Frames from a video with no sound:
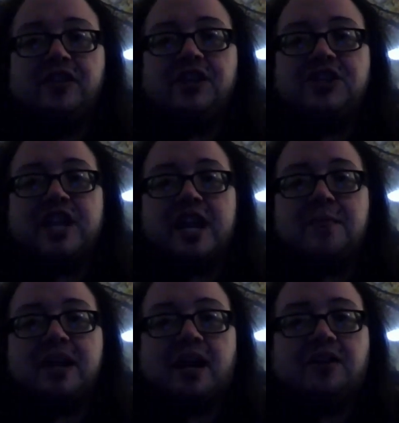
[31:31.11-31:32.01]

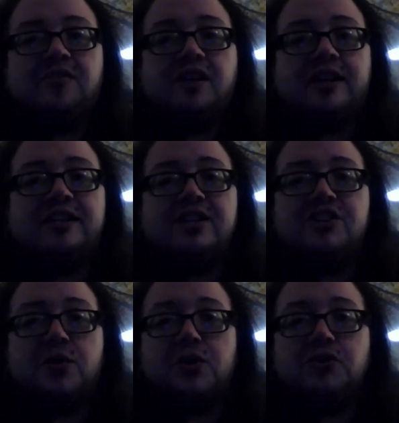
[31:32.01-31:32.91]
ashamed of collecting
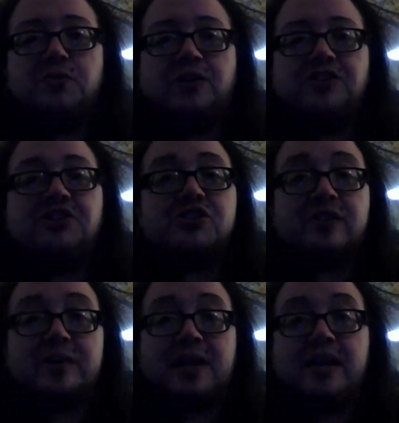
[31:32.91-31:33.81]
donos whilst
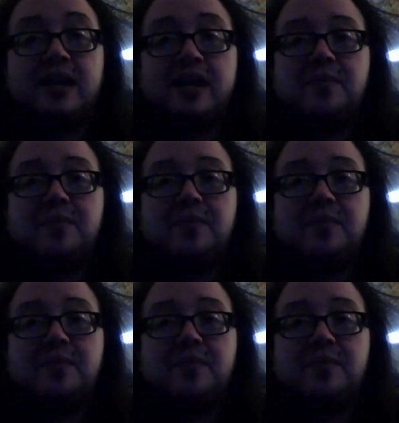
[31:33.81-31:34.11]
streaming,